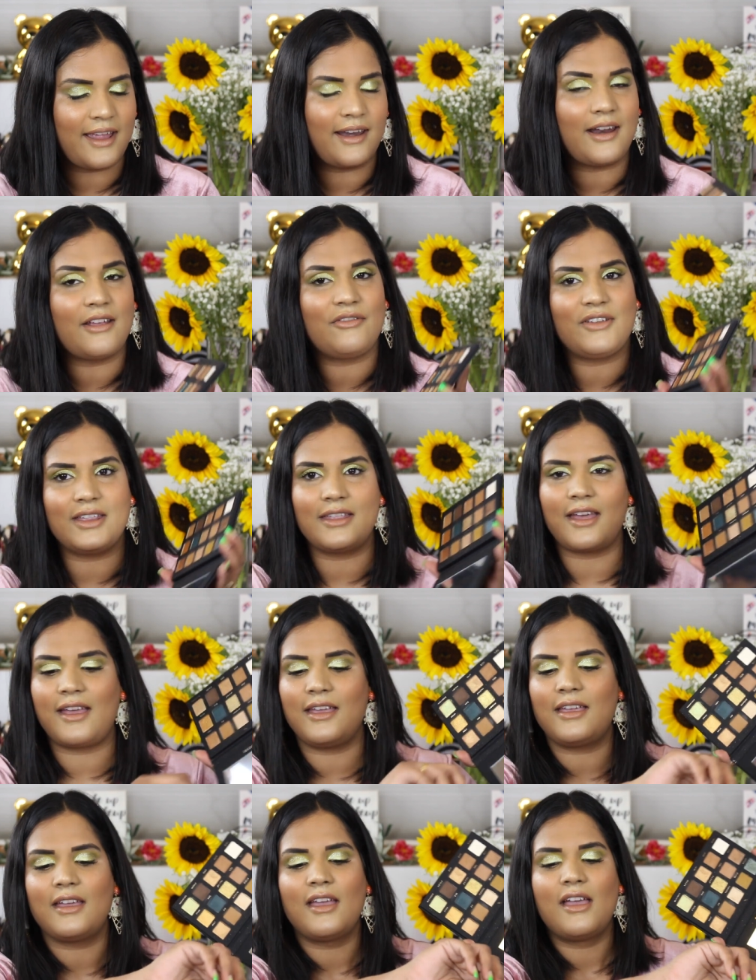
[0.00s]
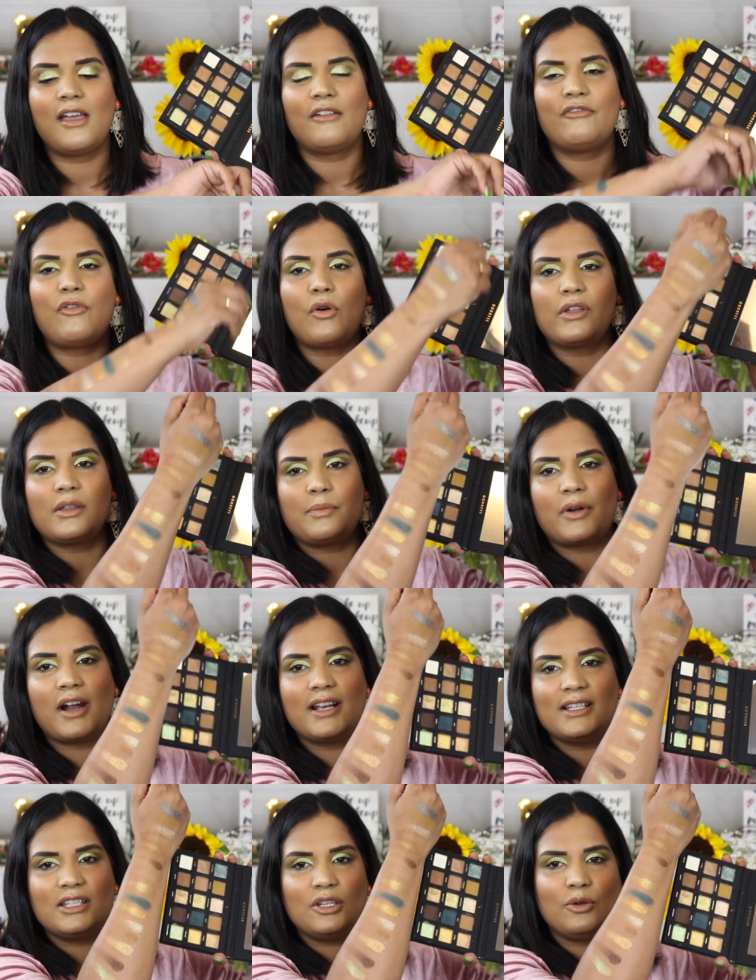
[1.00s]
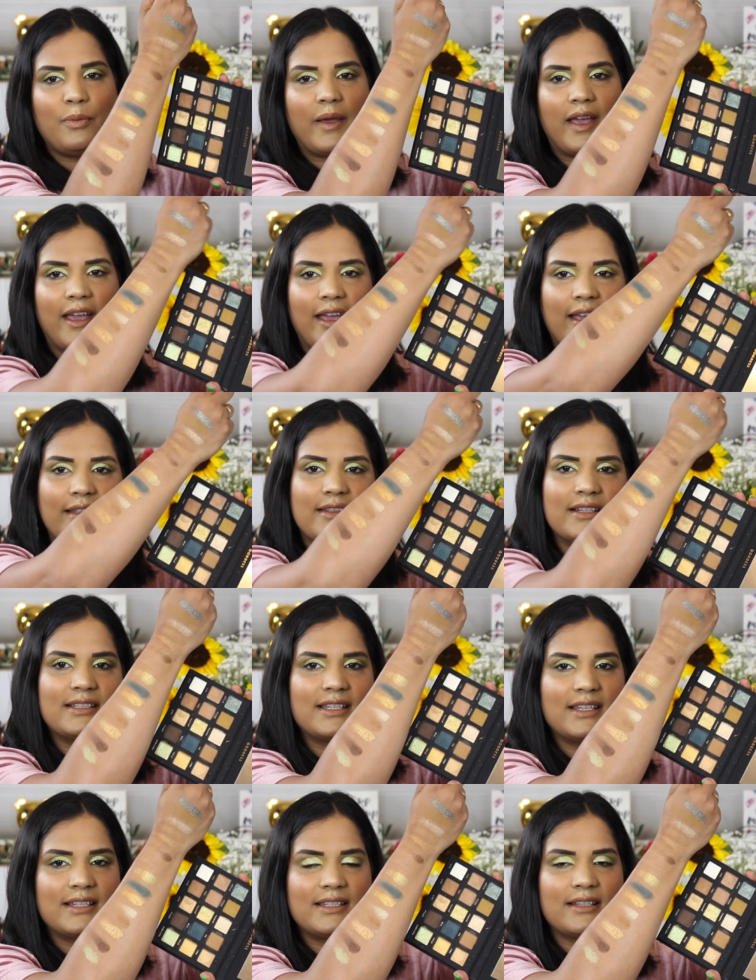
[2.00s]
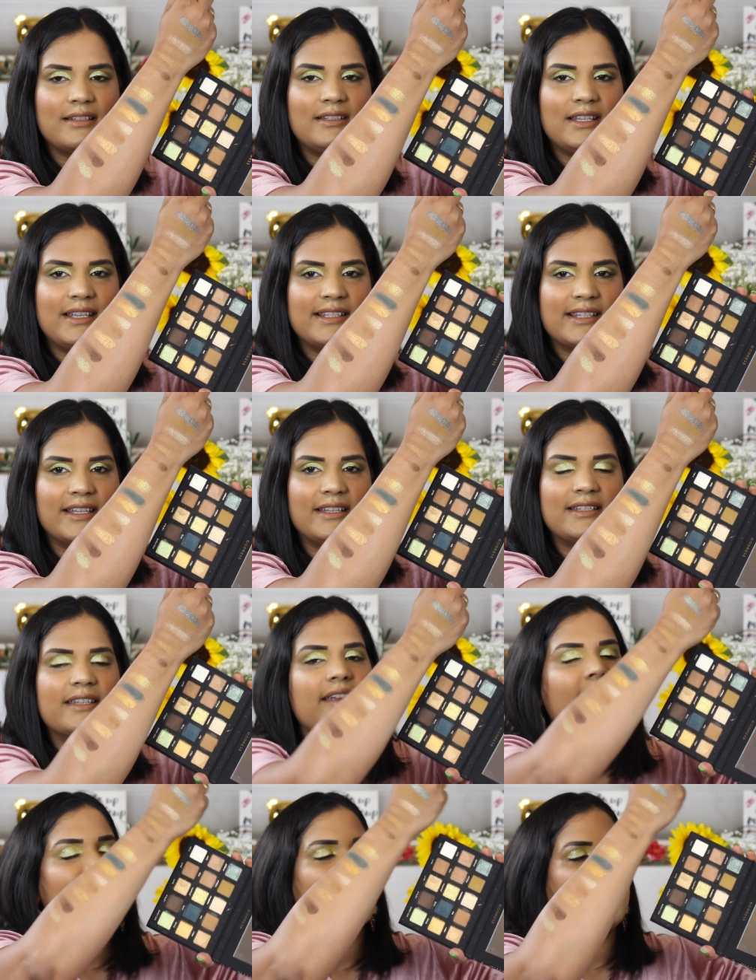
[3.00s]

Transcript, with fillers: And I feel like for the price you pay, this is a decent